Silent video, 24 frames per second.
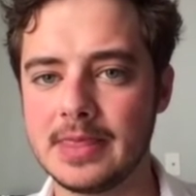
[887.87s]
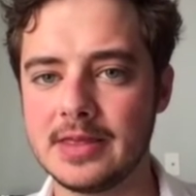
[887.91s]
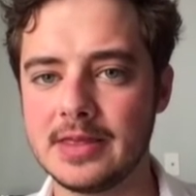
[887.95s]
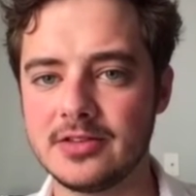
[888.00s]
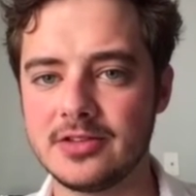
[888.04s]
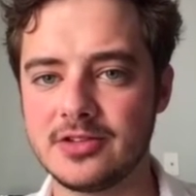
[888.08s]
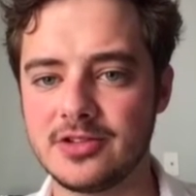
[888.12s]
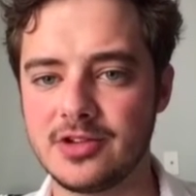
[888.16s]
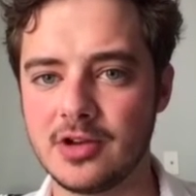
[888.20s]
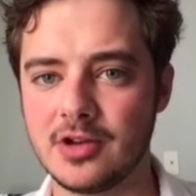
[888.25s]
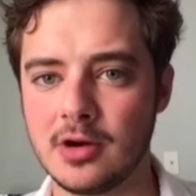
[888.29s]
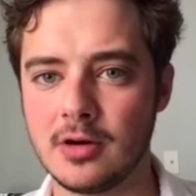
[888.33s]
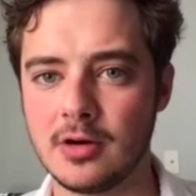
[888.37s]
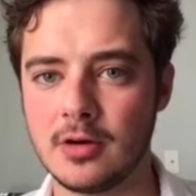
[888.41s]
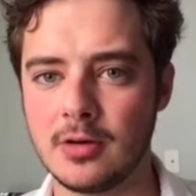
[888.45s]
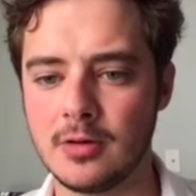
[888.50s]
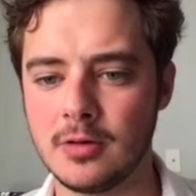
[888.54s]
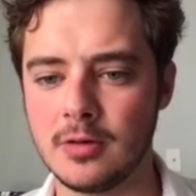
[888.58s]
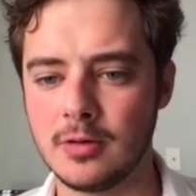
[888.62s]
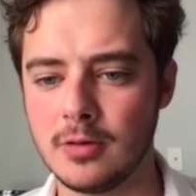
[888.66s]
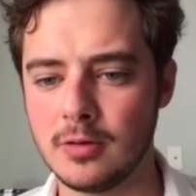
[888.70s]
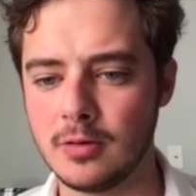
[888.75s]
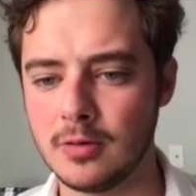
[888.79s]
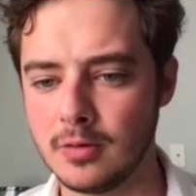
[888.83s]

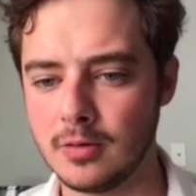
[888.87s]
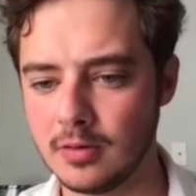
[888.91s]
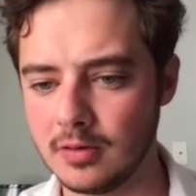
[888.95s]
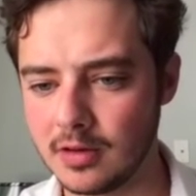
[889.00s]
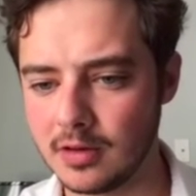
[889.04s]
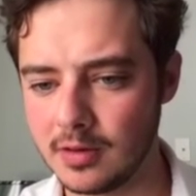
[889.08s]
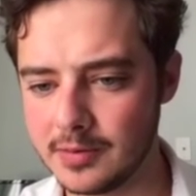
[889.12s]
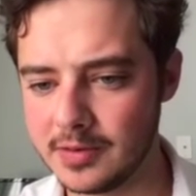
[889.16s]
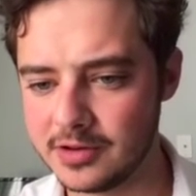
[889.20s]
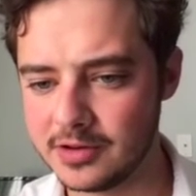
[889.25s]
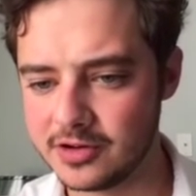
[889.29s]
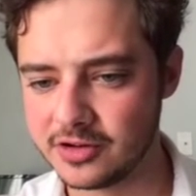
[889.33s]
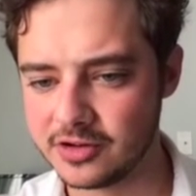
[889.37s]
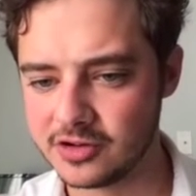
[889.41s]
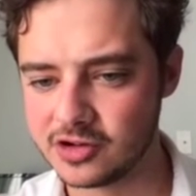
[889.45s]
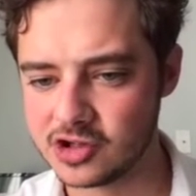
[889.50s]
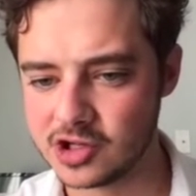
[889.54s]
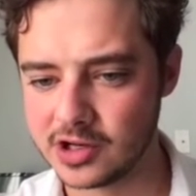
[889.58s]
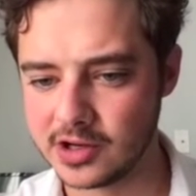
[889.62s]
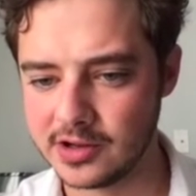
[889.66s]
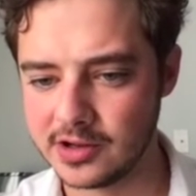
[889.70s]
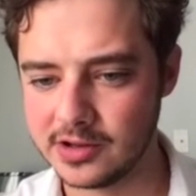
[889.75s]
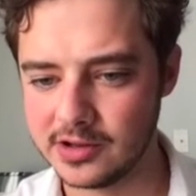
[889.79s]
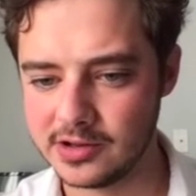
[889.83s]
So let me just
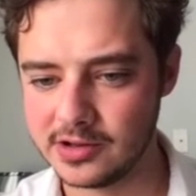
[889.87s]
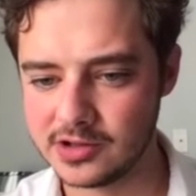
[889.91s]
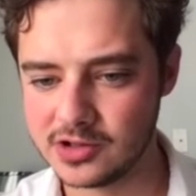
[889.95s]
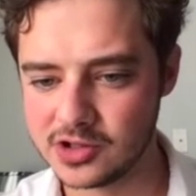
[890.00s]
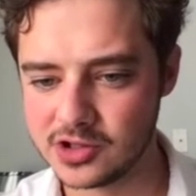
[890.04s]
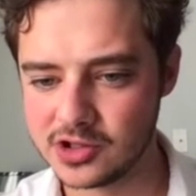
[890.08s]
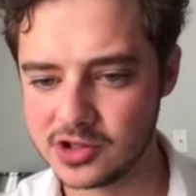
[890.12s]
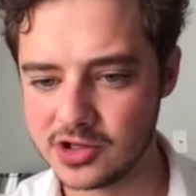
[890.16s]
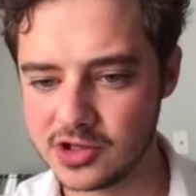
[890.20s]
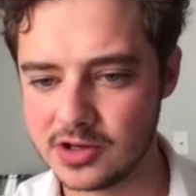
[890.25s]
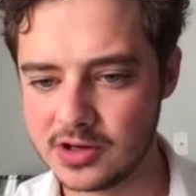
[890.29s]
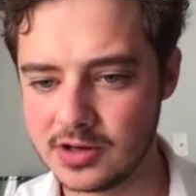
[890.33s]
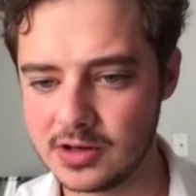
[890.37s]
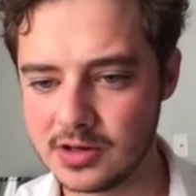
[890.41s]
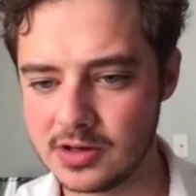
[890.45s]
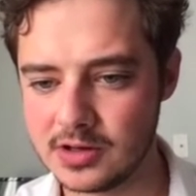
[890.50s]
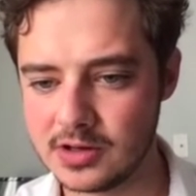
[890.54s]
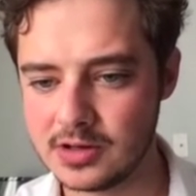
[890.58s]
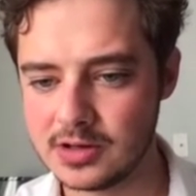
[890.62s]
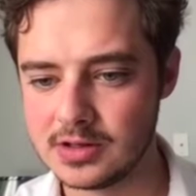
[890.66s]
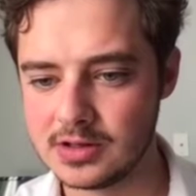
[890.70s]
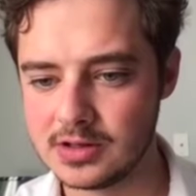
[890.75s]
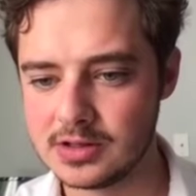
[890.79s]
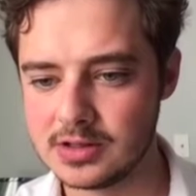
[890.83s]
change
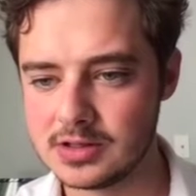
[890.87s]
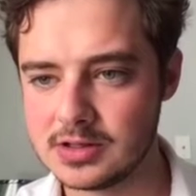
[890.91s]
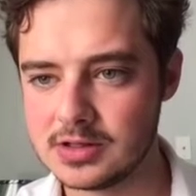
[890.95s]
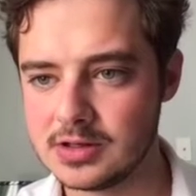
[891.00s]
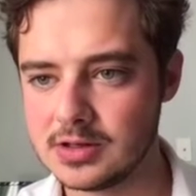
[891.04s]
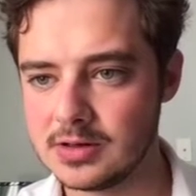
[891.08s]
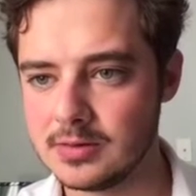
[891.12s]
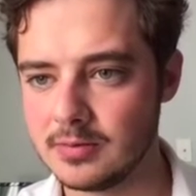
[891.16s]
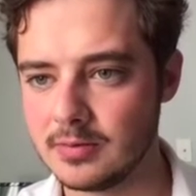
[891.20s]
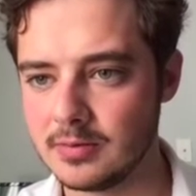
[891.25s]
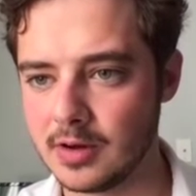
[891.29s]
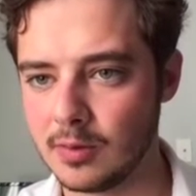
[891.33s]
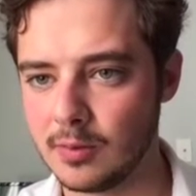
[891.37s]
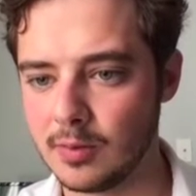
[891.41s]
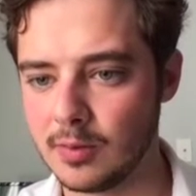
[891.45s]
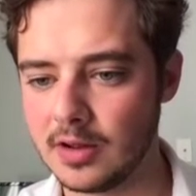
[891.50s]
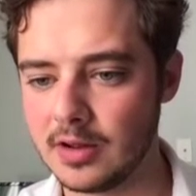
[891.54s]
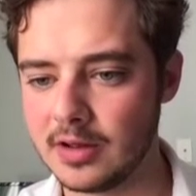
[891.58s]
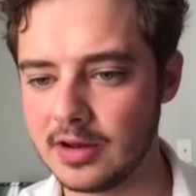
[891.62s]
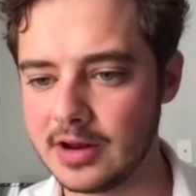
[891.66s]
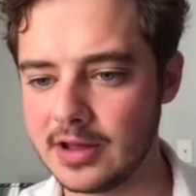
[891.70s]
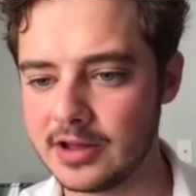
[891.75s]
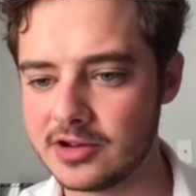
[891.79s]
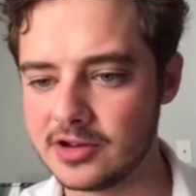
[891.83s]
my
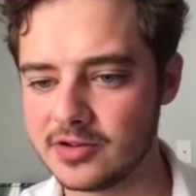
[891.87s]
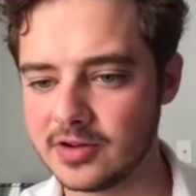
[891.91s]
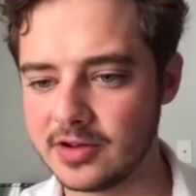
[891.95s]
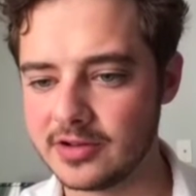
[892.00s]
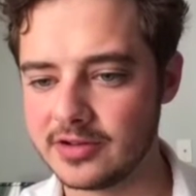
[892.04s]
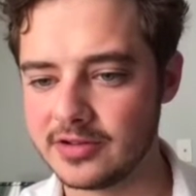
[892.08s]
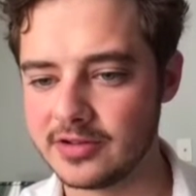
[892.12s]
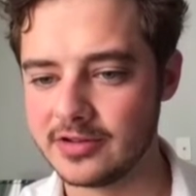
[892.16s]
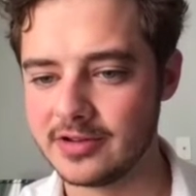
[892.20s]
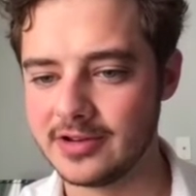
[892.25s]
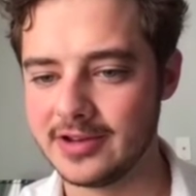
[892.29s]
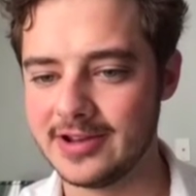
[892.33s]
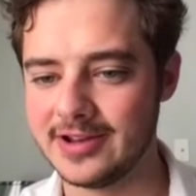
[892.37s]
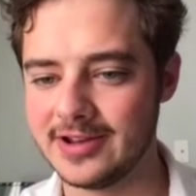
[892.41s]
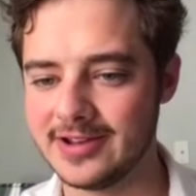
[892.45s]
wallet address.